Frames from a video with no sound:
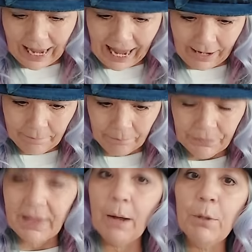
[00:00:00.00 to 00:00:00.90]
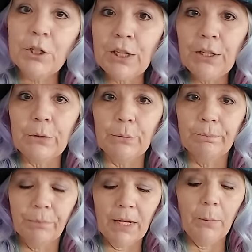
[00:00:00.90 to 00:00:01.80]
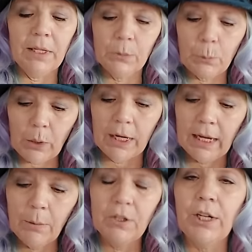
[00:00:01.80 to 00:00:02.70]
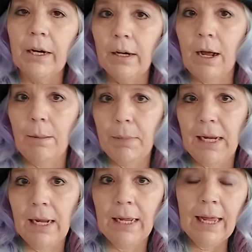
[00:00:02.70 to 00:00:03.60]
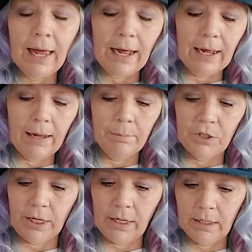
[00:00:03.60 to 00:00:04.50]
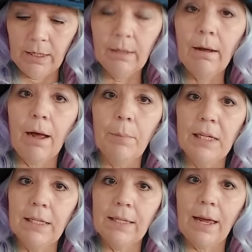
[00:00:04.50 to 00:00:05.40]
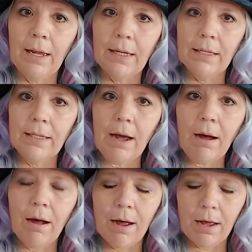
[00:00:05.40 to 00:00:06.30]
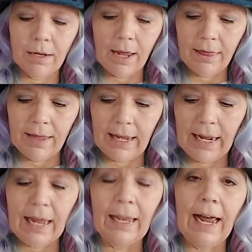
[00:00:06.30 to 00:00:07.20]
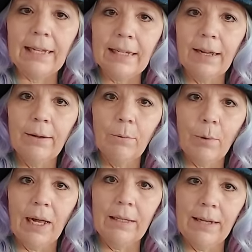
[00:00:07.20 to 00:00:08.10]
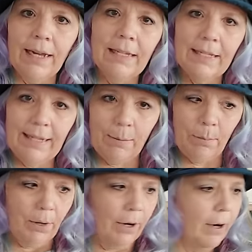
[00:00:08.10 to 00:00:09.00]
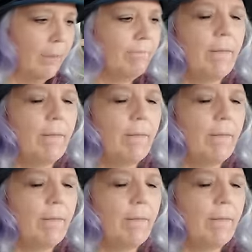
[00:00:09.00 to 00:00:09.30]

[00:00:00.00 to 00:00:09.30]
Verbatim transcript: okay, number two was working with Sharon Hoppe, um, Sharon Hoppe Designs on the Alaska Wild Nights Timber.